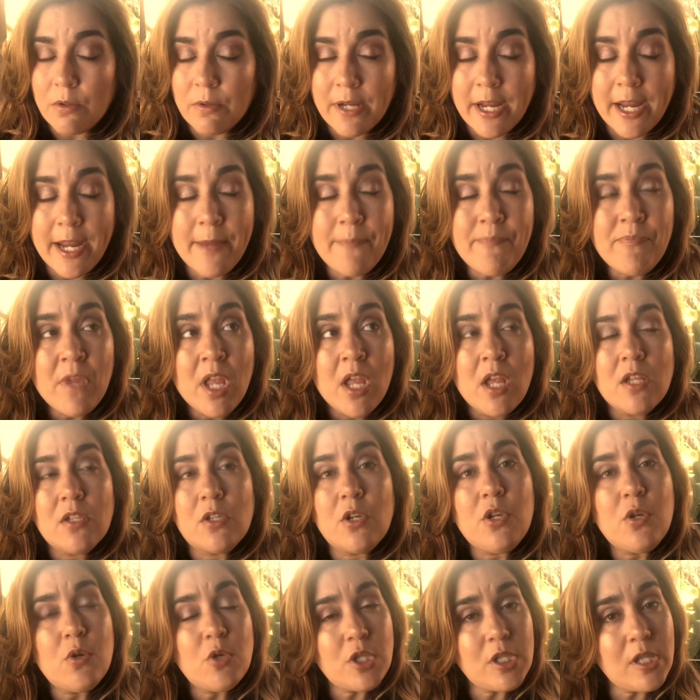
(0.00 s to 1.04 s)
Okay,
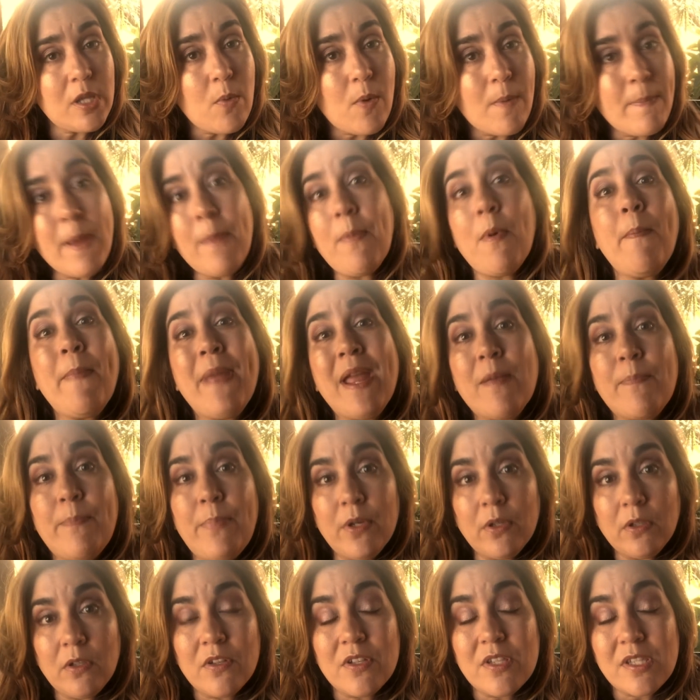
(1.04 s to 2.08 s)
so usually when people make
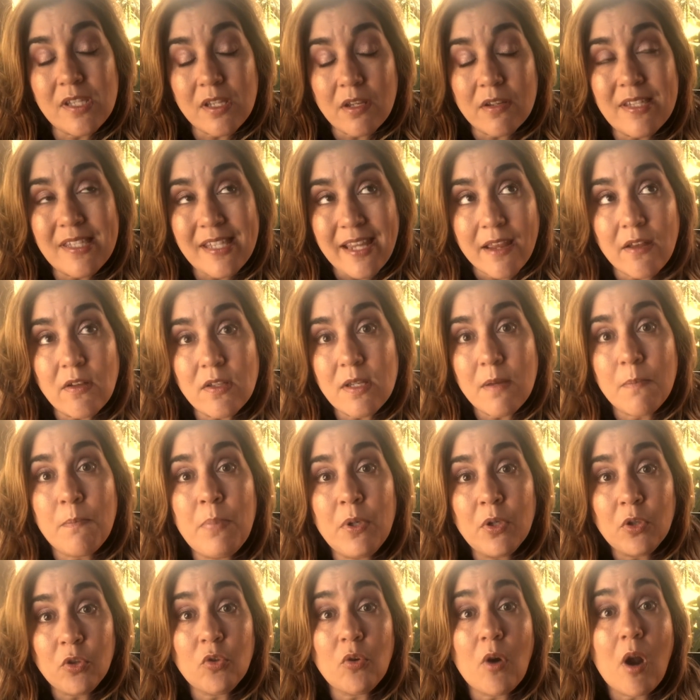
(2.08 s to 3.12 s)
sales in
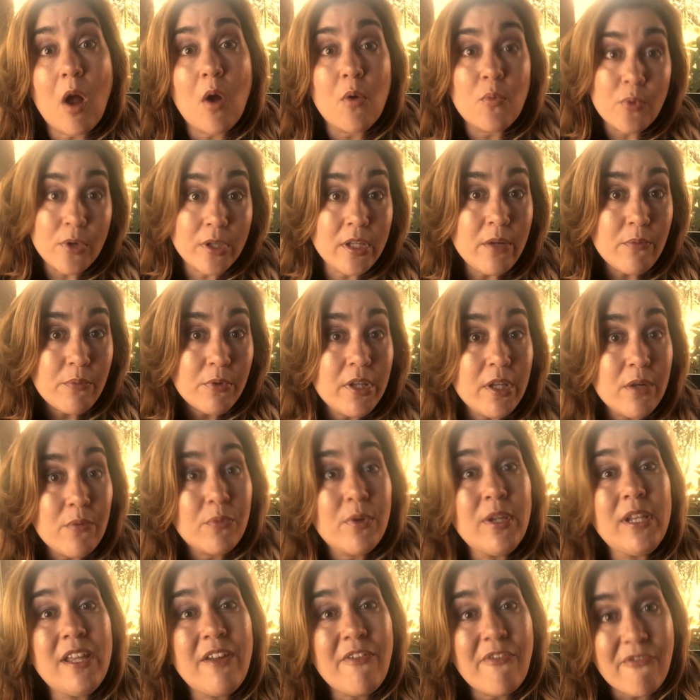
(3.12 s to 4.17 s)
Builderall
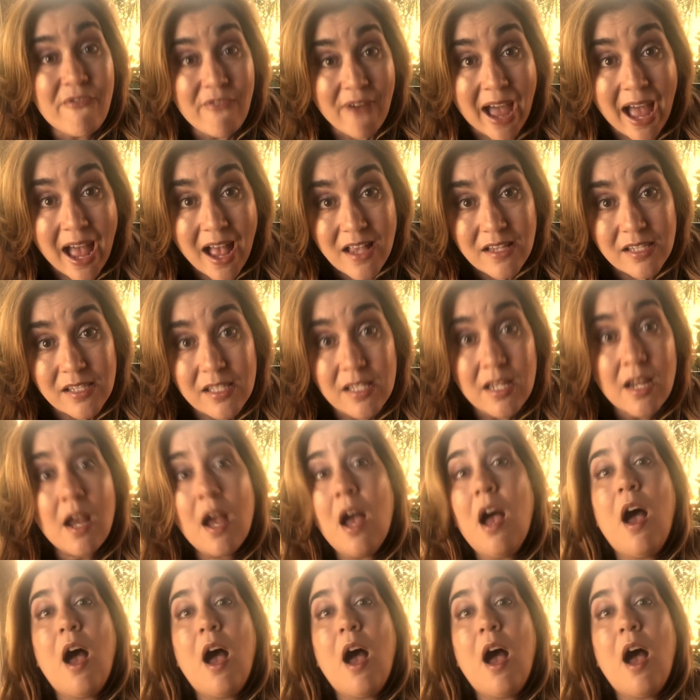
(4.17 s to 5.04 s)
really fast,